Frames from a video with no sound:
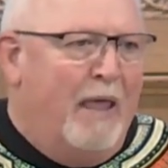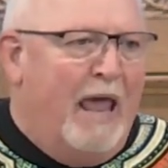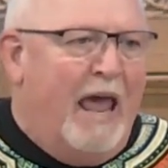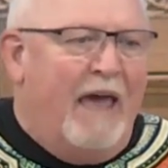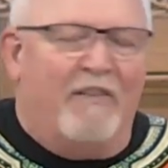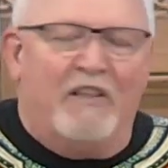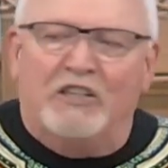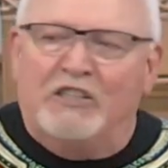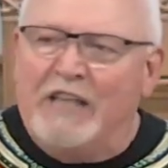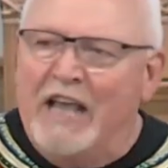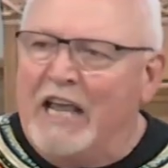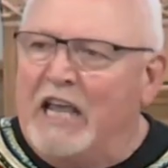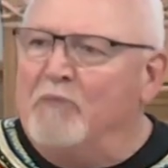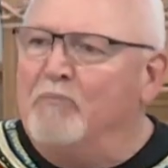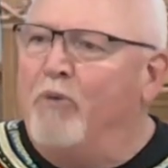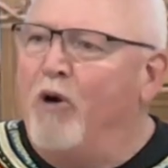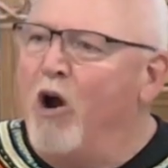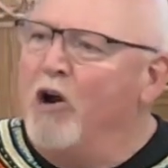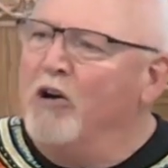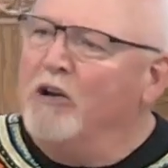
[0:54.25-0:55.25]
At the second
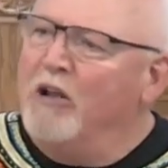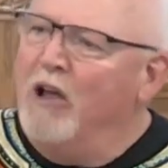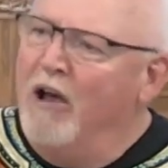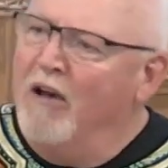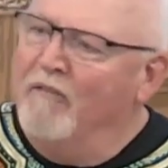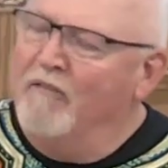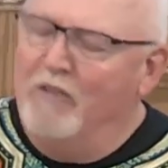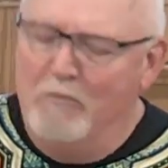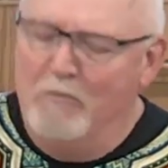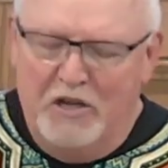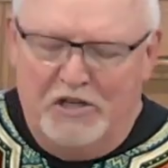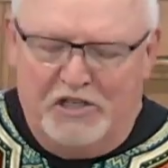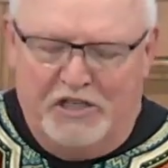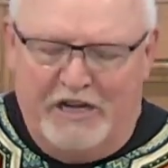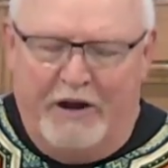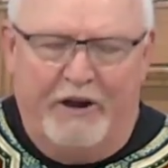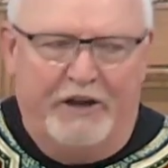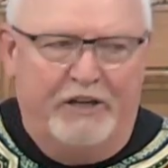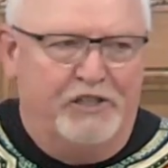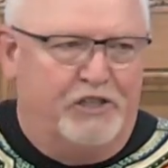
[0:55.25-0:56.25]
part of the
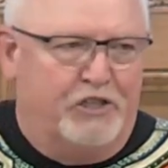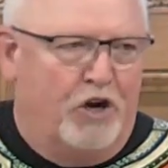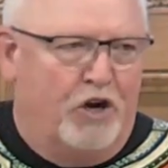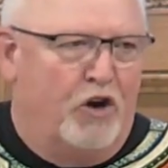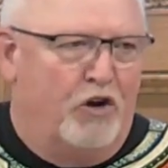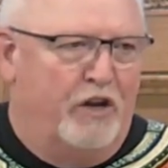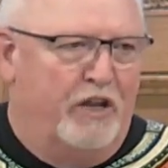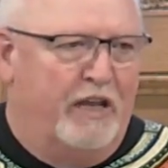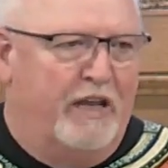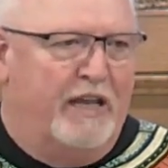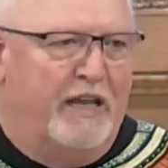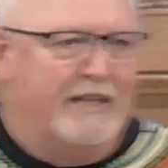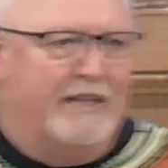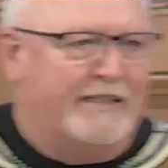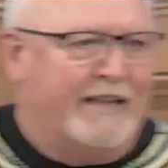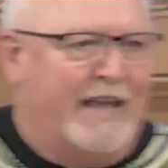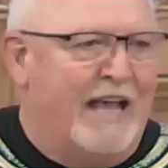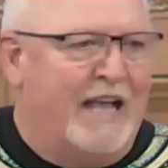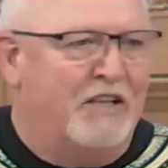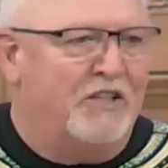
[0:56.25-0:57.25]
missionary journey, he
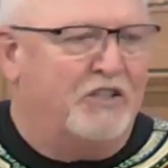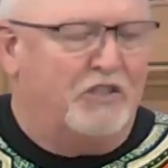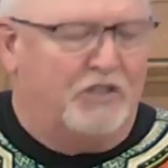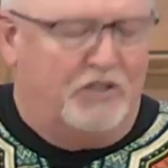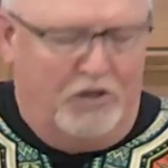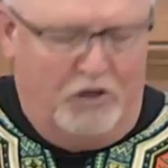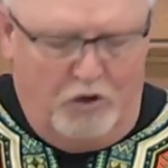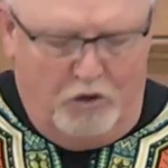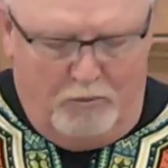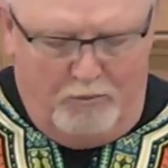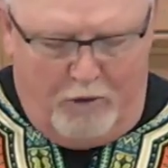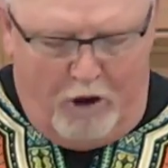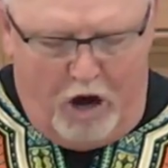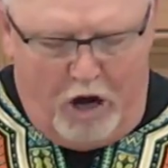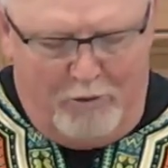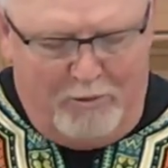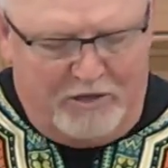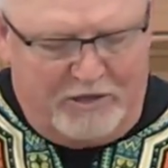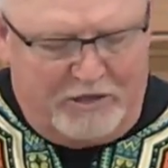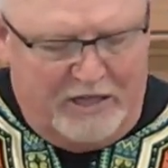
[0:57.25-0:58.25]
says to
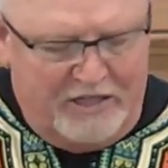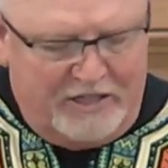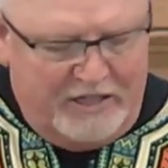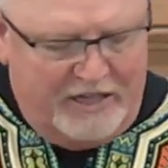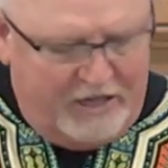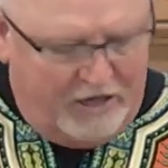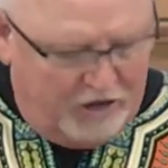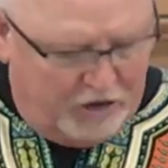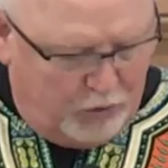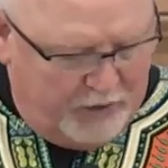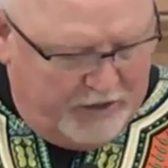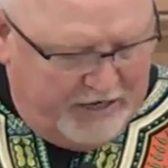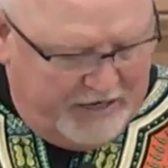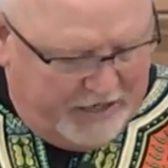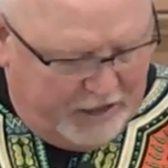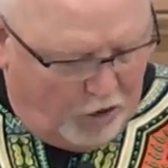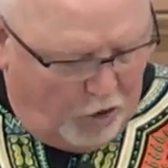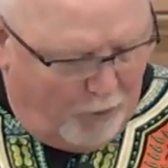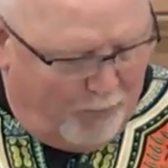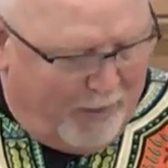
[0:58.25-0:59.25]
Barnabas, listen, he goes, we need
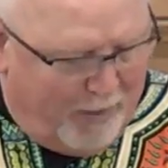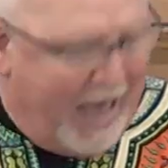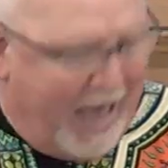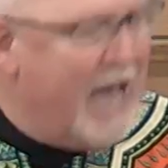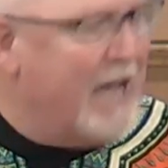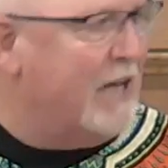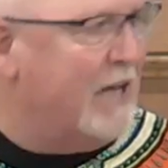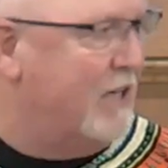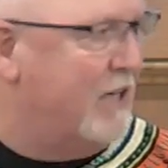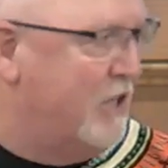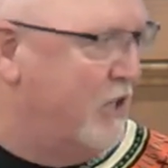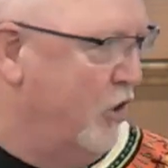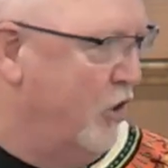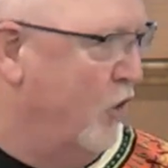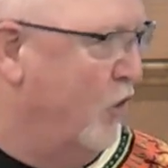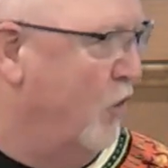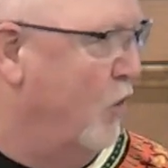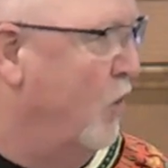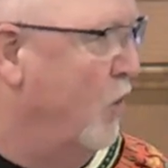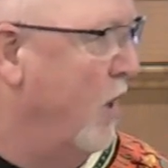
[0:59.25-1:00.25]
to go back
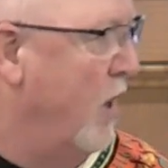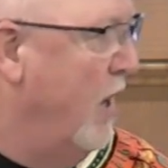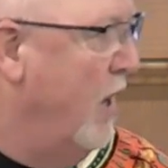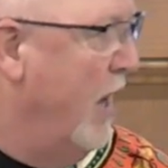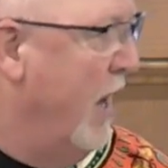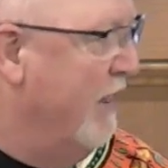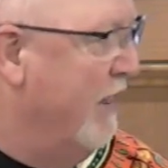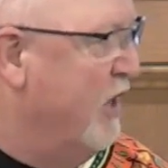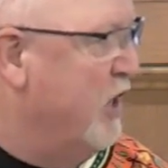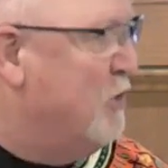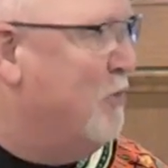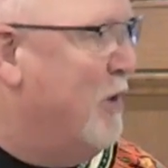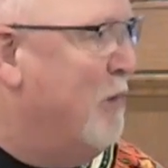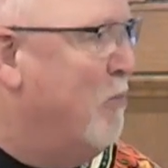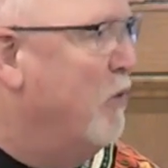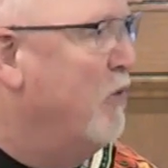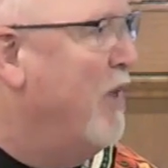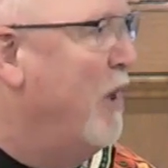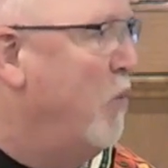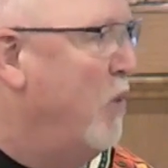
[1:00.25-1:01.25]
to these
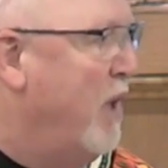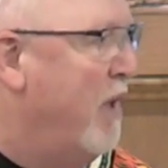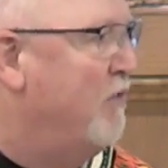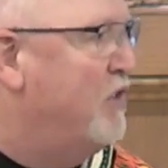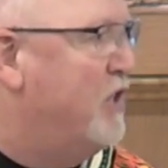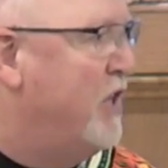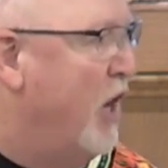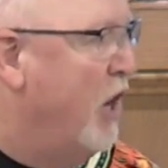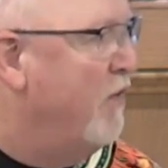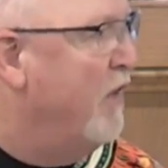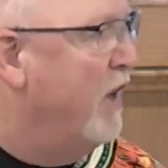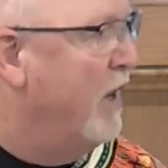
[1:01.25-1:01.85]
people that we have shared the